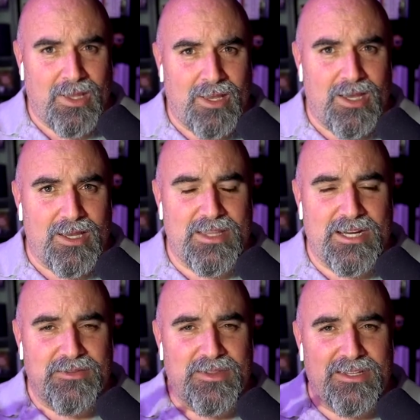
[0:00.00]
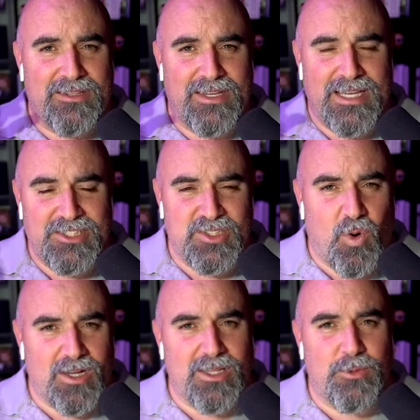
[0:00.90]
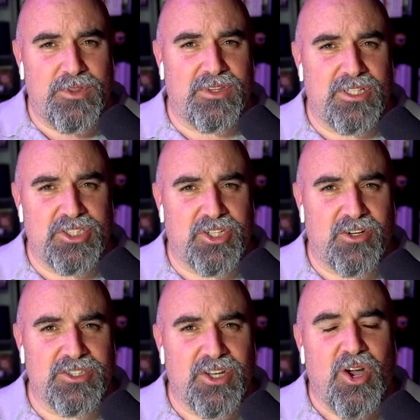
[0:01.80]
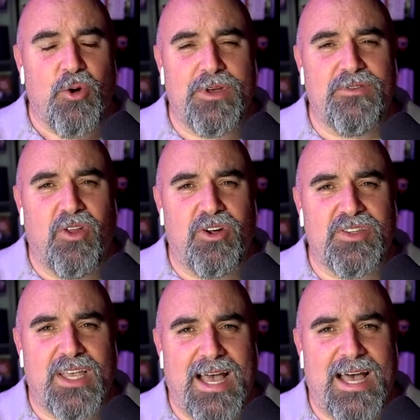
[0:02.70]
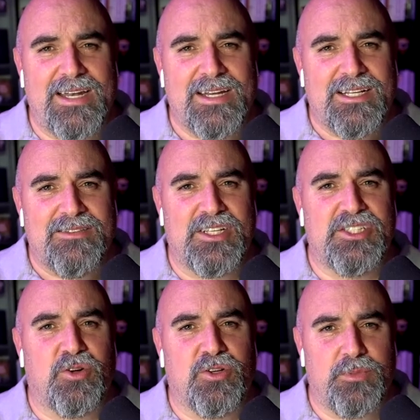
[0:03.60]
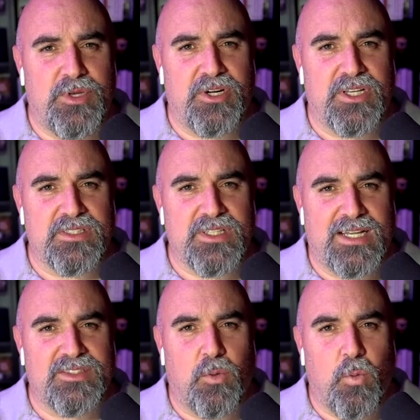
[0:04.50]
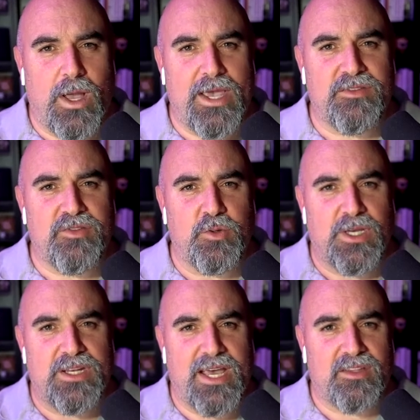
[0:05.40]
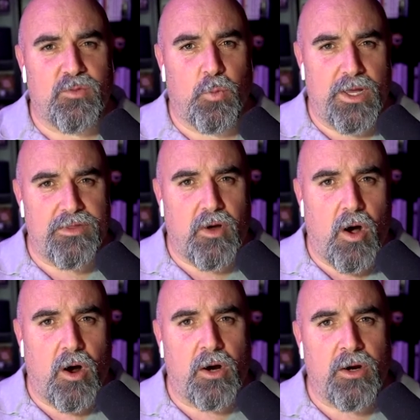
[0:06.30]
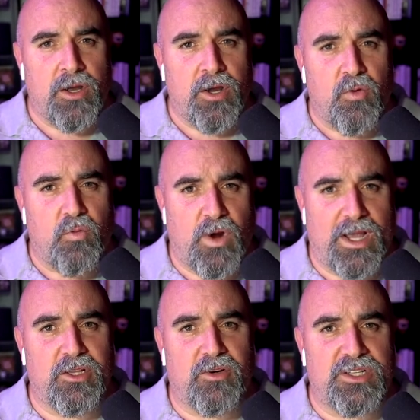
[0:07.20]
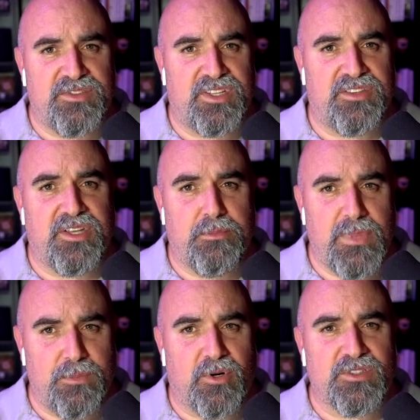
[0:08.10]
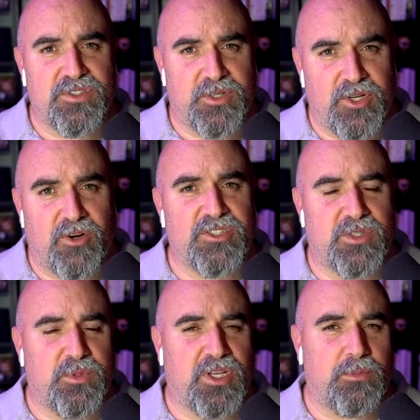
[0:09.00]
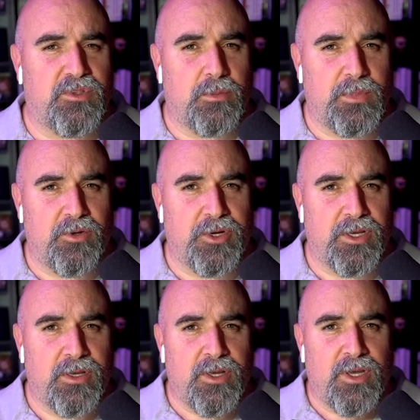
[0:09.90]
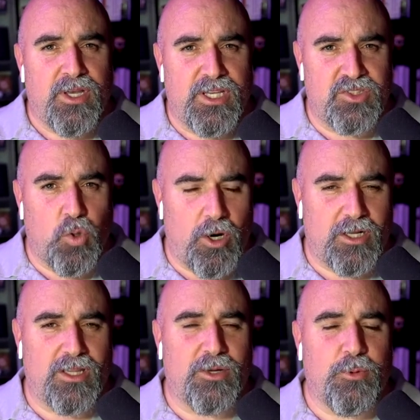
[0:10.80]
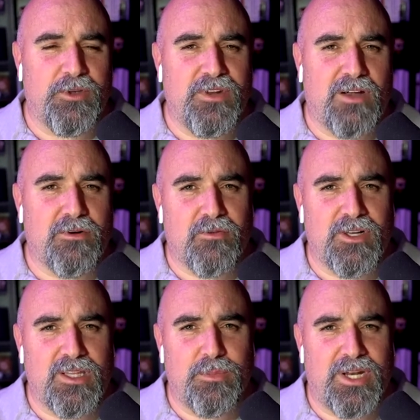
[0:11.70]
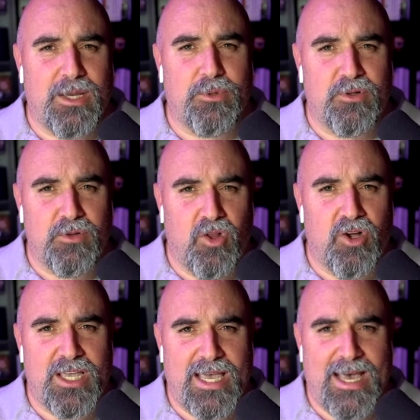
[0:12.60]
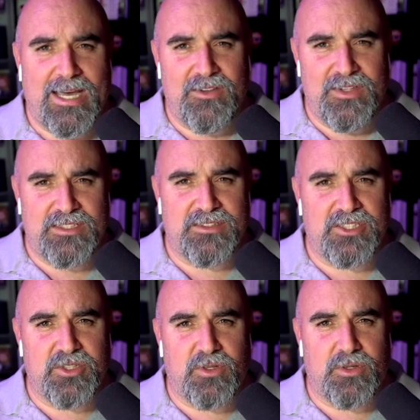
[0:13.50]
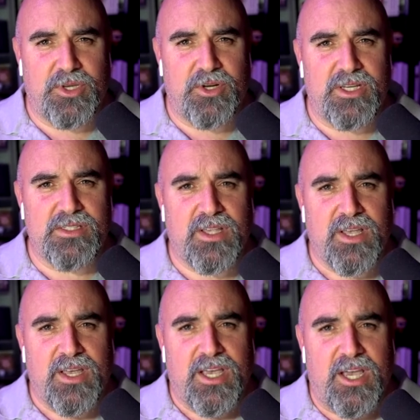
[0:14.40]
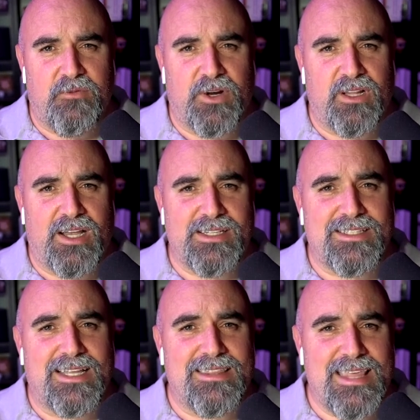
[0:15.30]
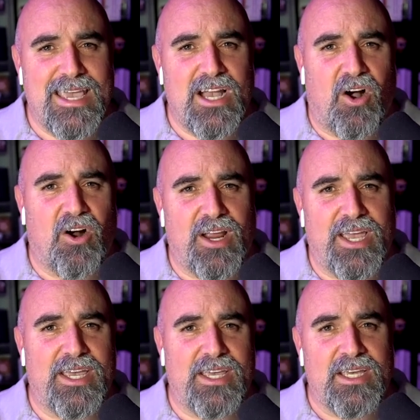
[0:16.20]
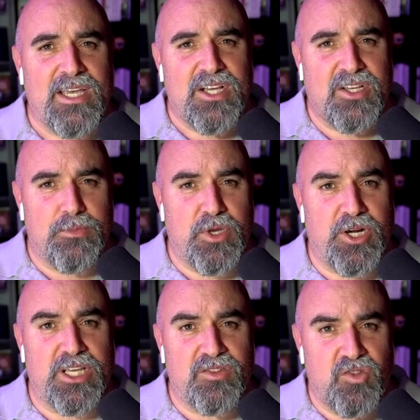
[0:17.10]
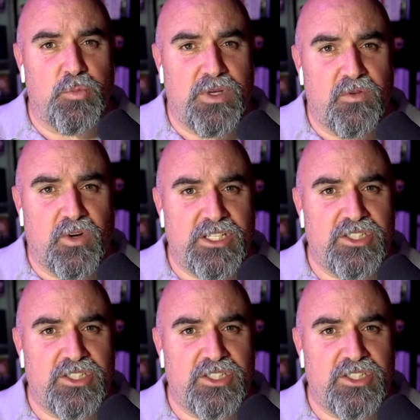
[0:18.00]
Historically within the church, we've looked at digital communities as a way to connect with our regular attending members to encourage them to come to the building. Historically, we've never really been able to look at these digital communities and realize that they are a community to be reached in